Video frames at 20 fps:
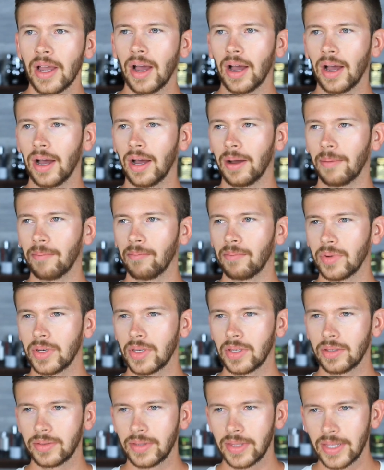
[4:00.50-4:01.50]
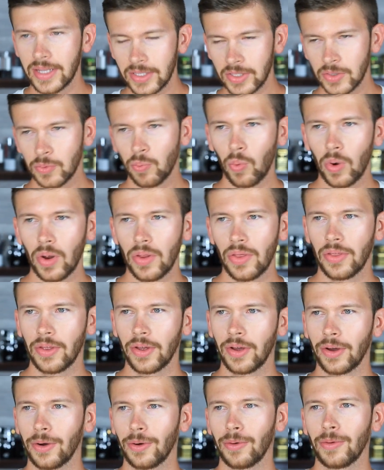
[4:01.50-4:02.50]
Um, this one,
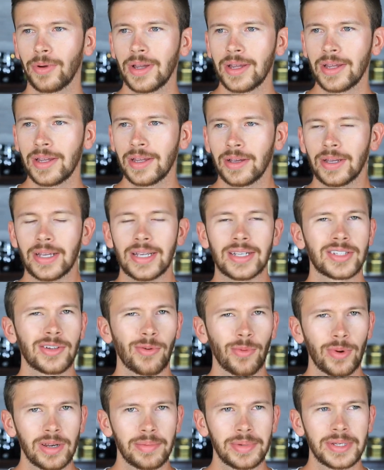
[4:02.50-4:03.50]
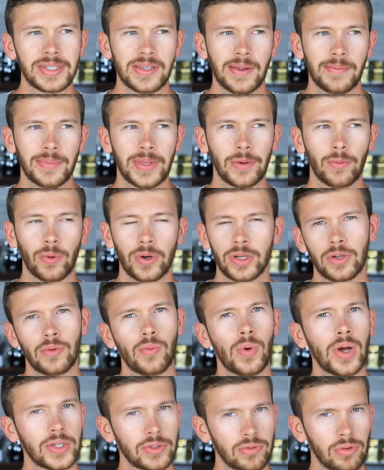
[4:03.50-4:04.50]
though, is going to be something where
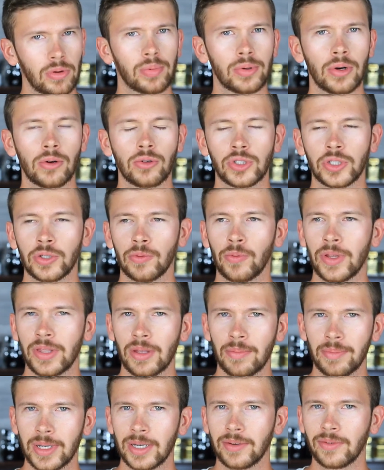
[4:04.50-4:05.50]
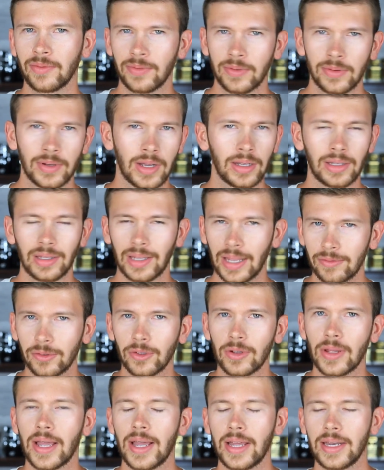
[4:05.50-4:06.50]
you'll want to approach it with a bit of a
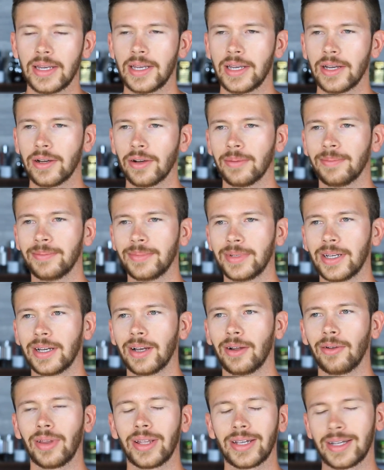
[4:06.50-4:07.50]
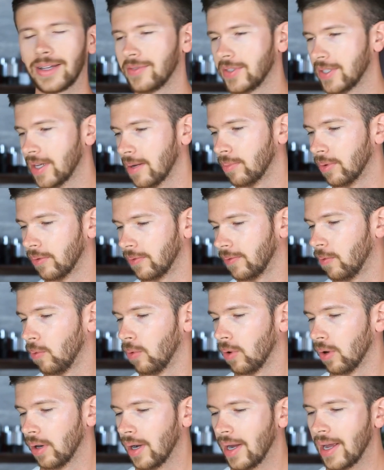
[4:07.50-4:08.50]
level head here. You know, like I've said
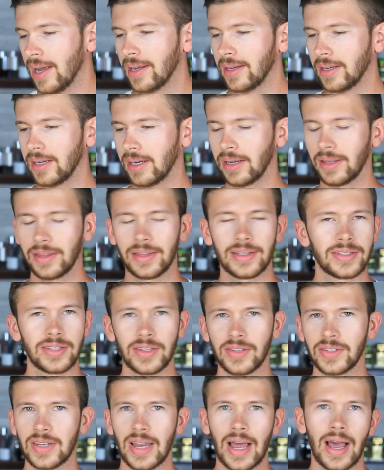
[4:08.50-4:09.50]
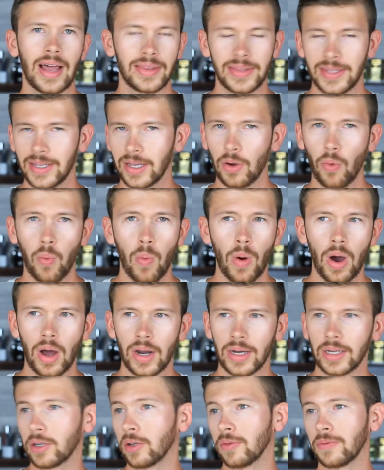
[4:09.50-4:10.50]
before, this is not the
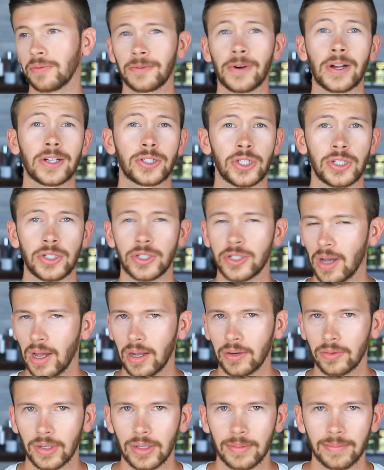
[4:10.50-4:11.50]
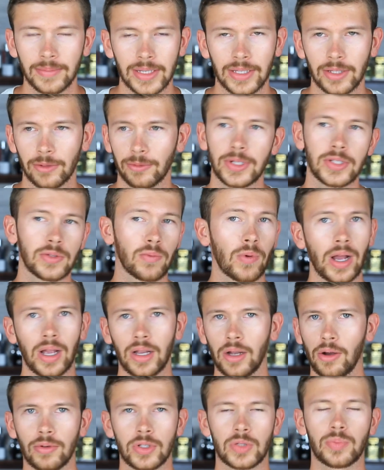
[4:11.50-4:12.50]
aquatic or freshy genre. And the reason why
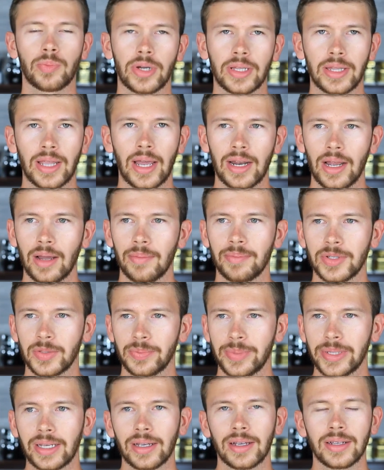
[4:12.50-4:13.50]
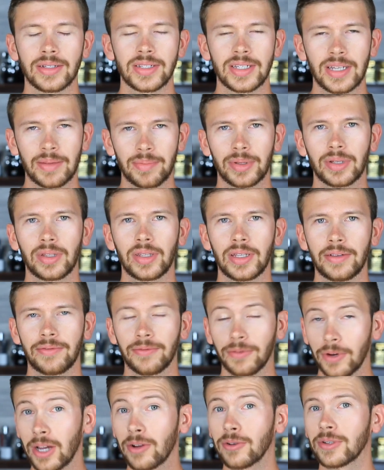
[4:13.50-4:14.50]
I always bring that up is because typically
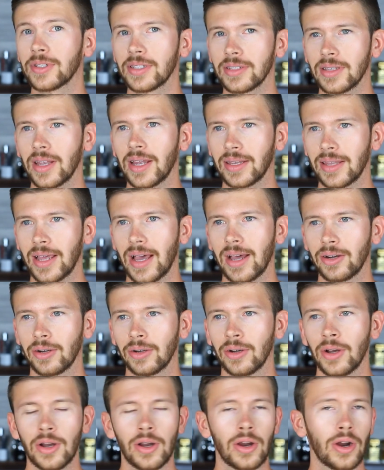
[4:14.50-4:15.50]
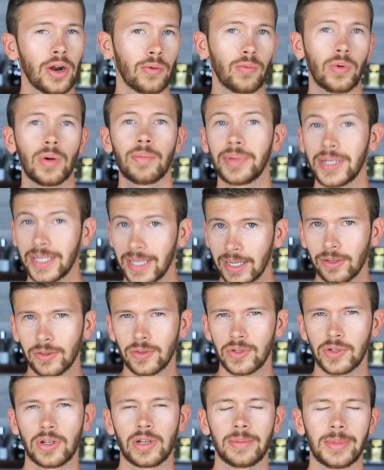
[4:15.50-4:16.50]
fragrances like that are, are what
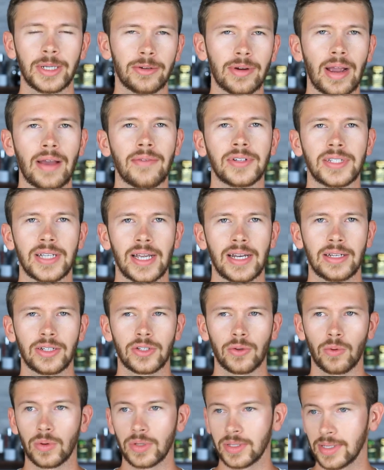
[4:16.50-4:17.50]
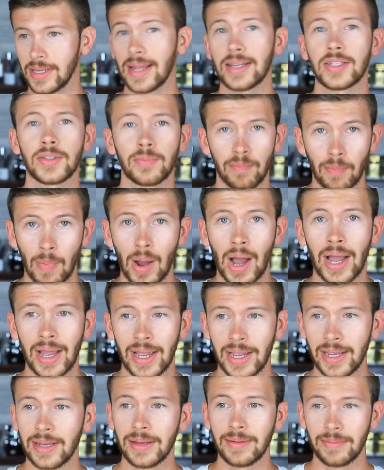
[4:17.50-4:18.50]
beginners are going to be gravitating towards. That's
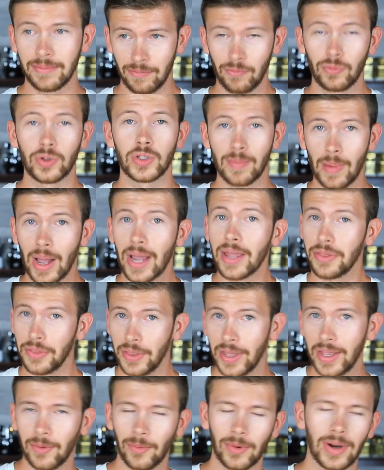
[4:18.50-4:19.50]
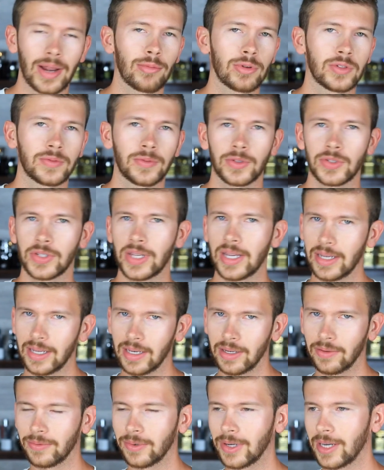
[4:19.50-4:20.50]
my, was my thing when I was first getting
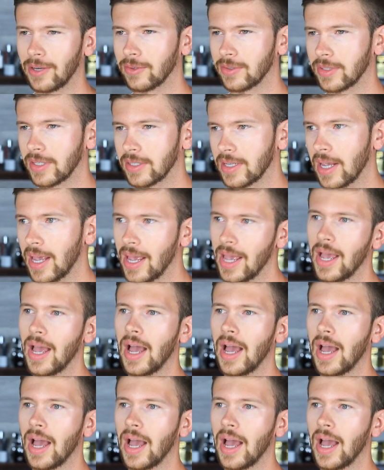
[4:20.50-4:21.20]
into fragrances.